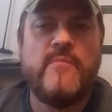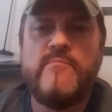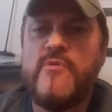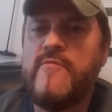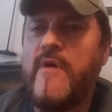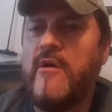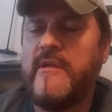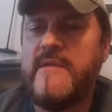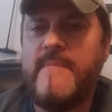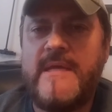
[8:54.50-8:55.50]
move
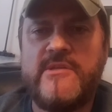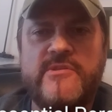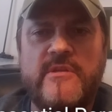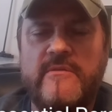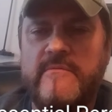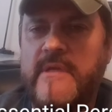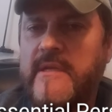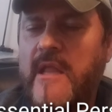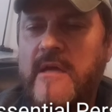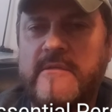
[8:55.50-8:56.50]
all inmates to
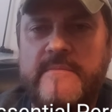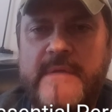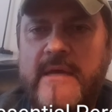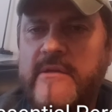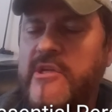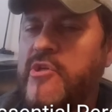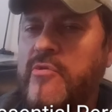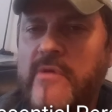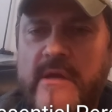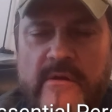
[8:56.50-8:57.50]
and lock them down in
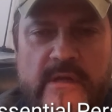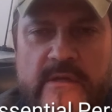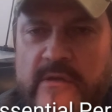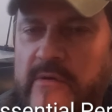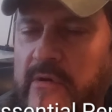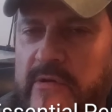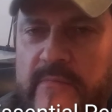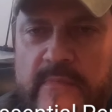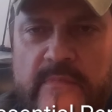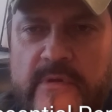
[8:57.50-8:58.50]
your area. You know,
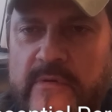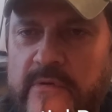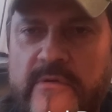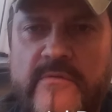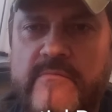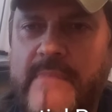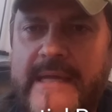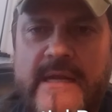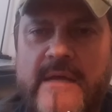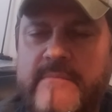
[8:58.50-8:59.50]
you you
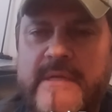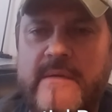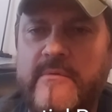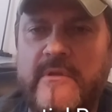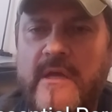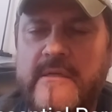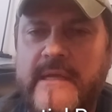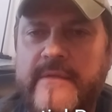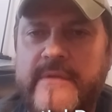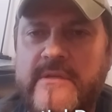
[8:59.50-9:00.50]
may not be able to lock
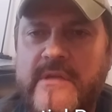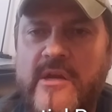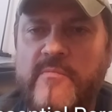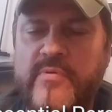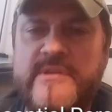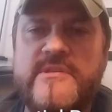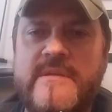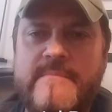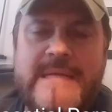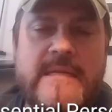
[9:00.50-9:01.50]
down the entire
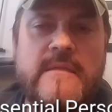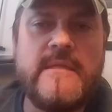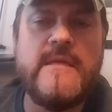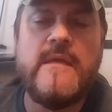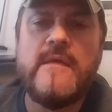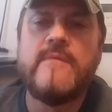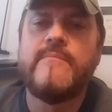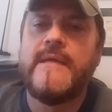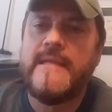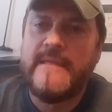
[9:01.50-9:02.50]
prison immediately,
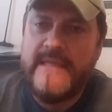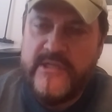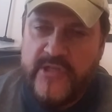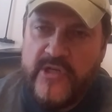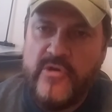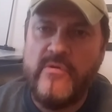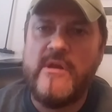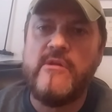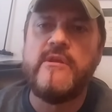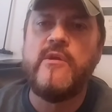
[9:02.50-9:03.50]
but at least in your
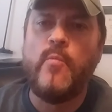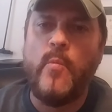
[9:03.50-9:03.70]
area